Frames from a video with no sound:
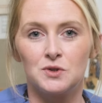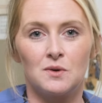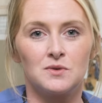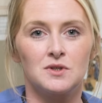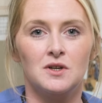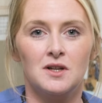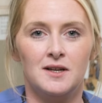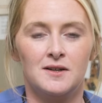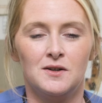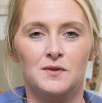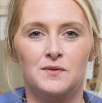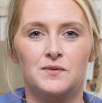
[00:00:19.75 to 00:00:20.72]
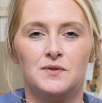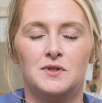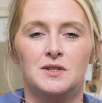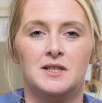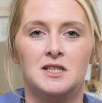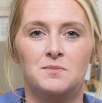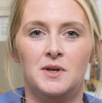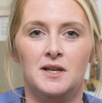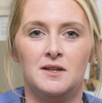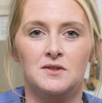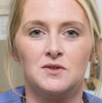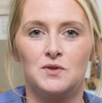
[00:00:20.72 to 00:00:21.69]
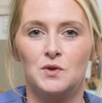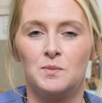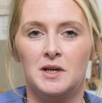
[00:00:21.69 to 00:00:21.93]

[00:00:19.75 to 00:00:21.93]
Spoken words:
which I was lucky enough to experience through